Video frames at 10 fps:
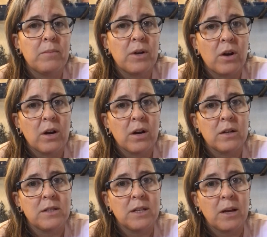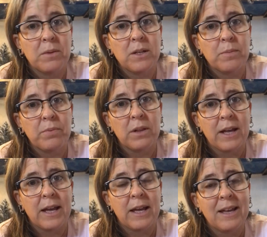cards come into
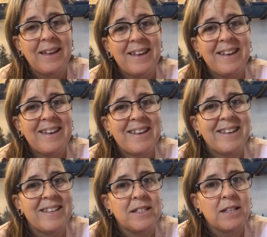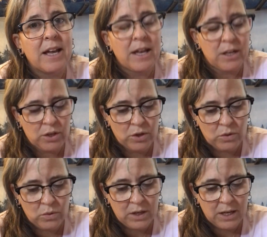play, is that
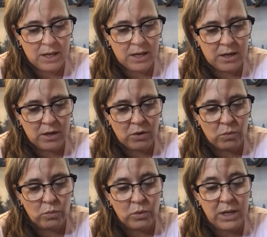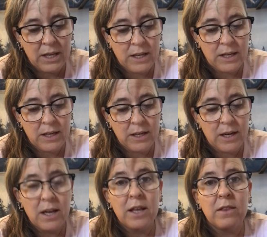you can
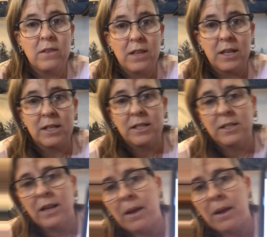read this